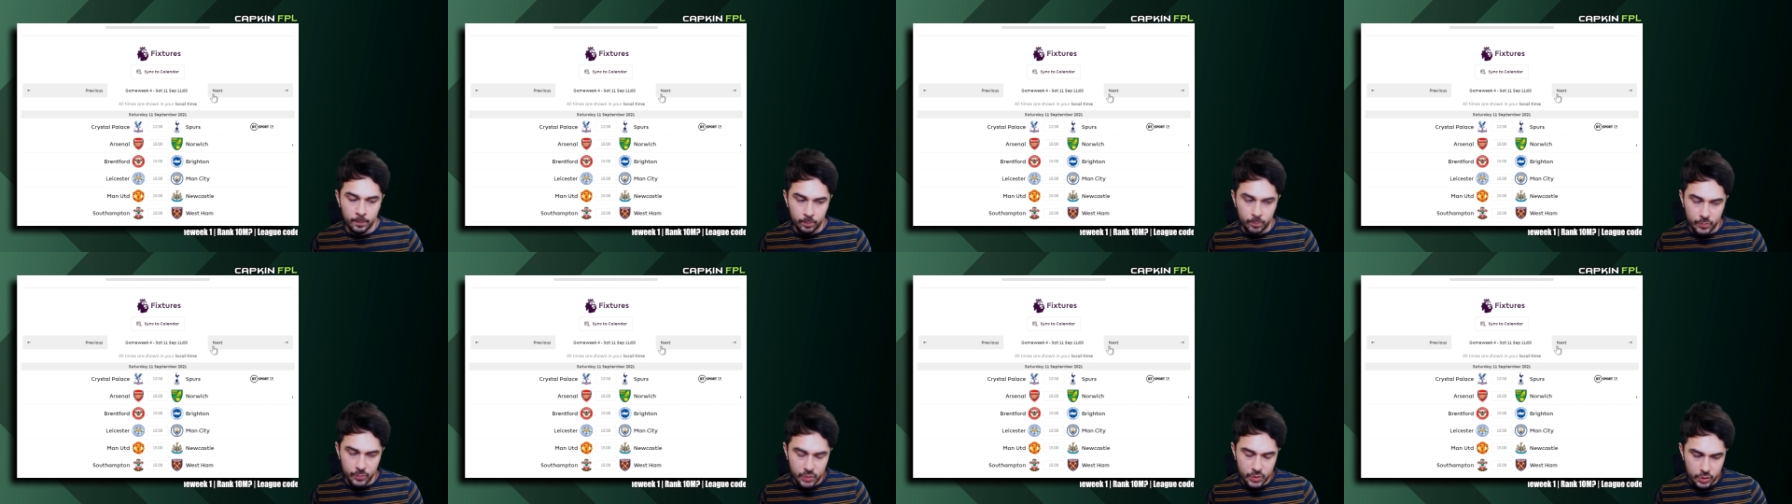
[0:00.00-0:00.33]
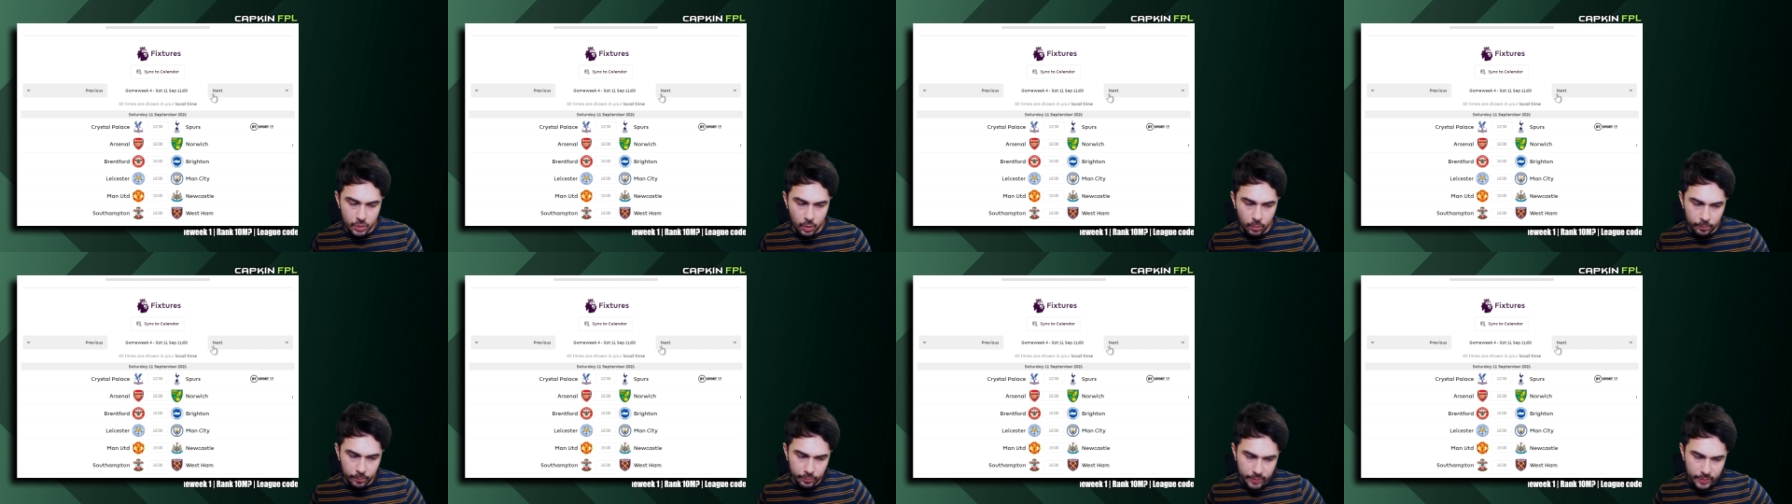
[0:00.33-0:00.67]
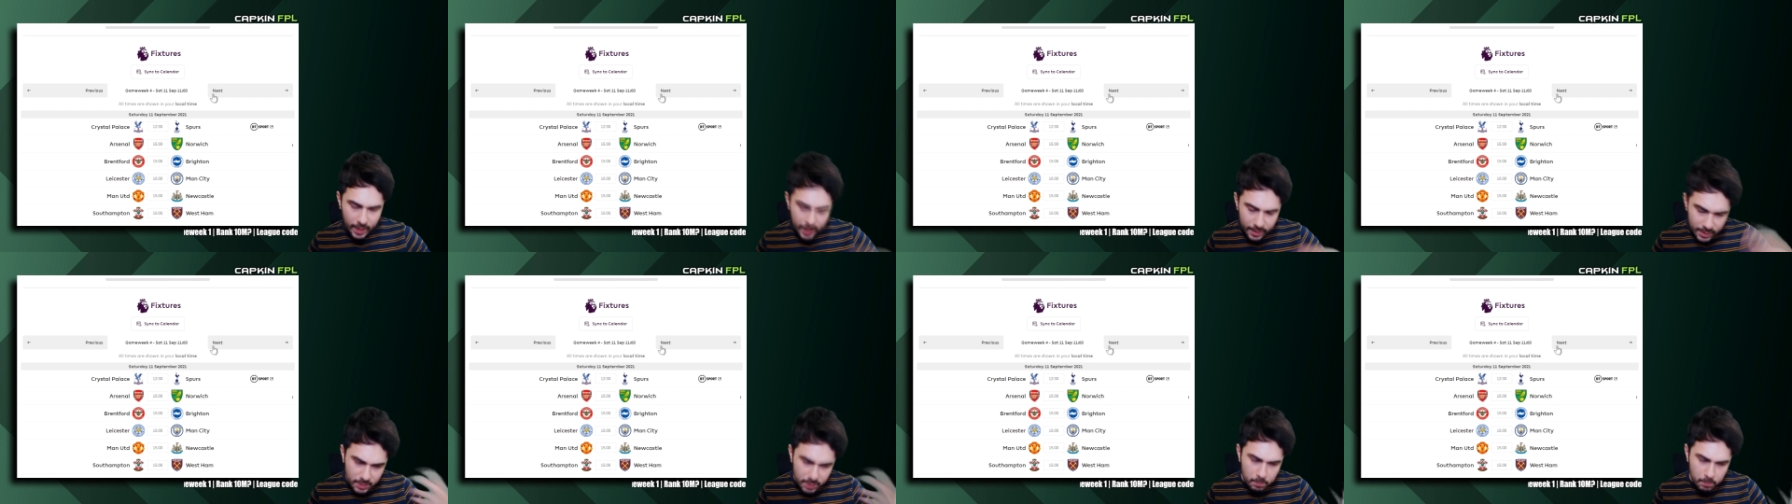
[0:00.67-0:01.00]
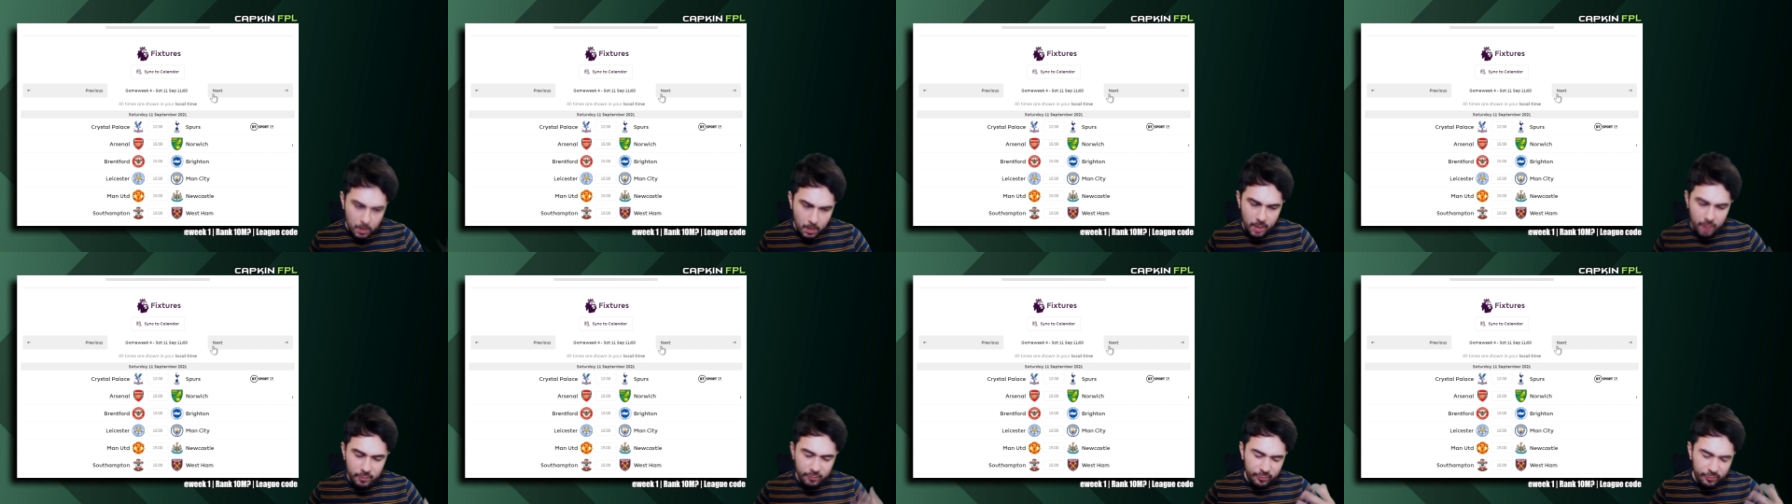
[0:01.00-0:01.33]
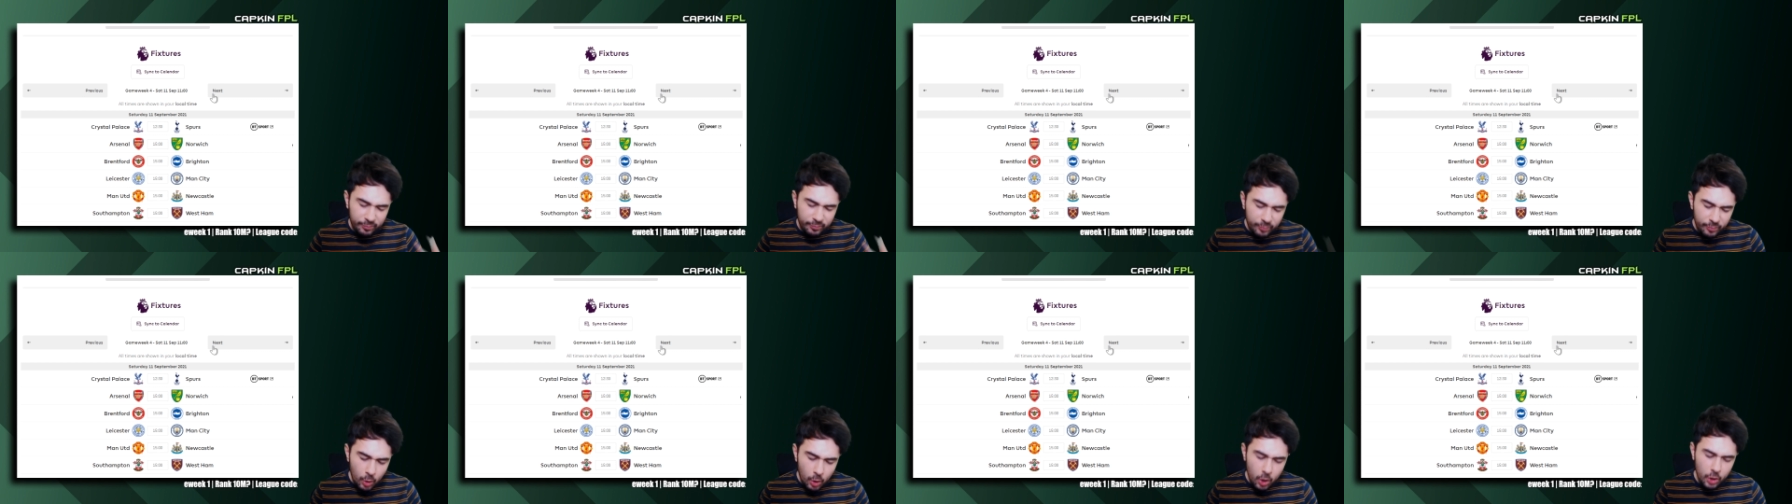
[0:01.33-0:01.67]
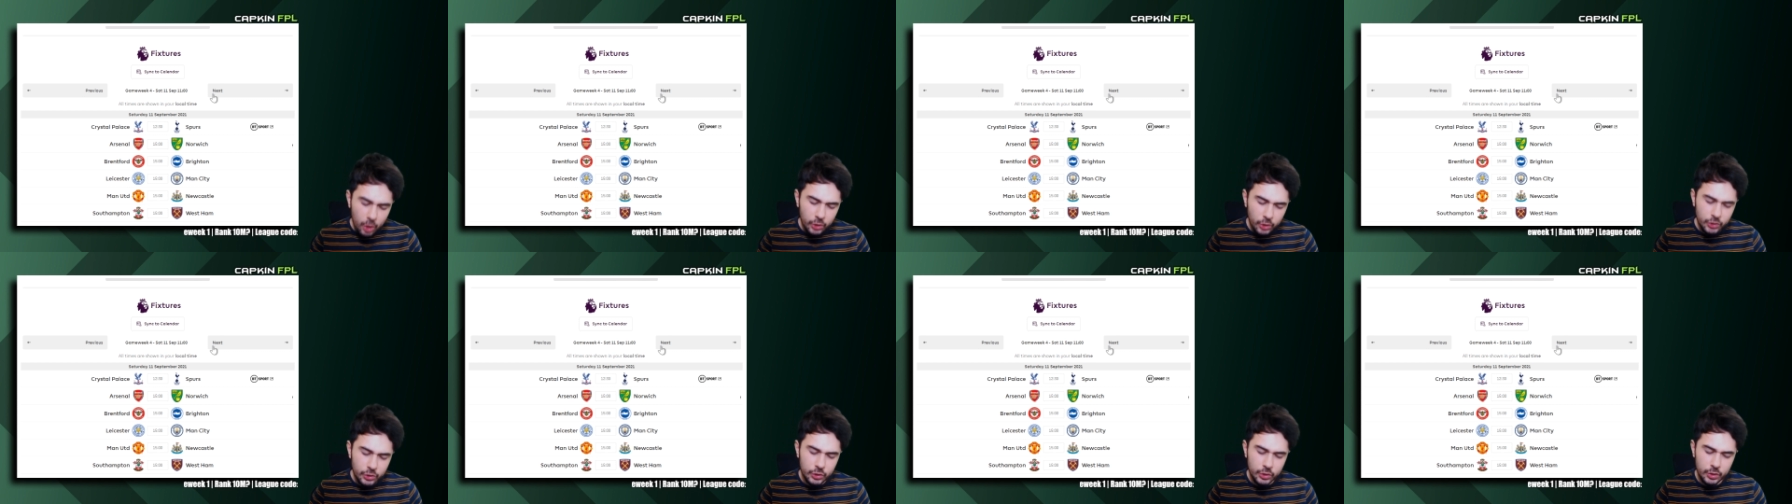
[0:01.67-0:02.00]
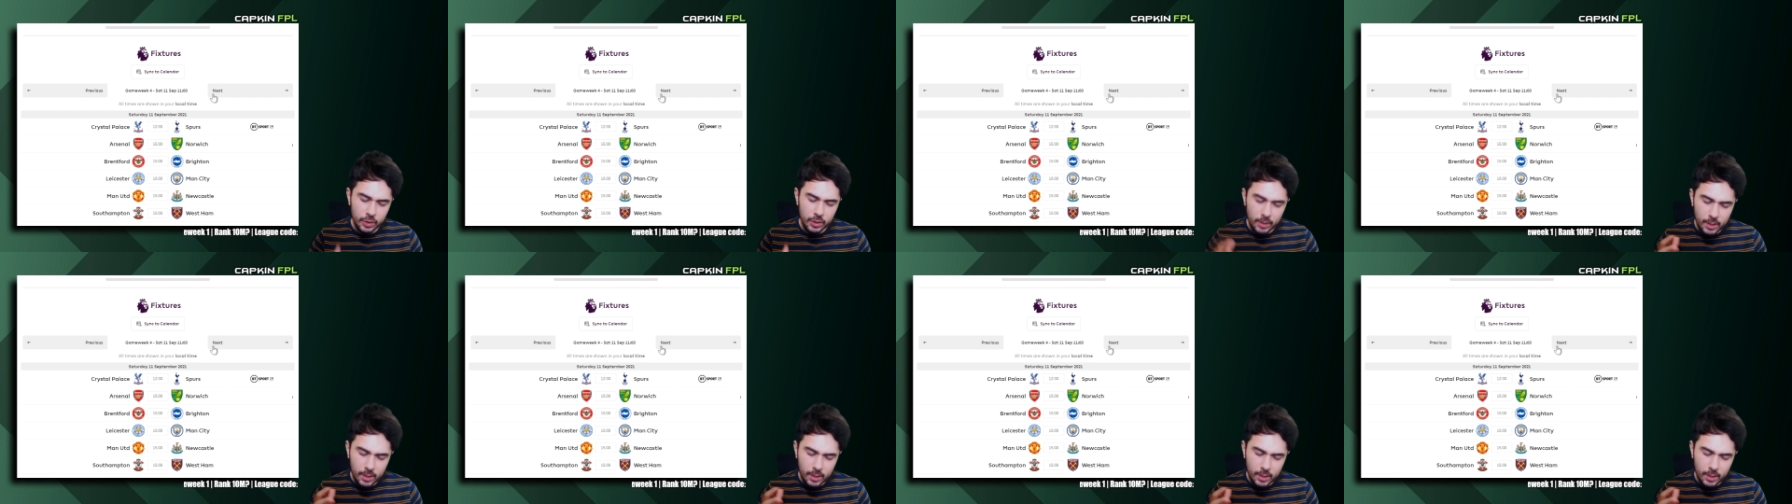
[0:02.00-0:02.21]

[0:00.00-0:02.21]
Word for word: So that is my first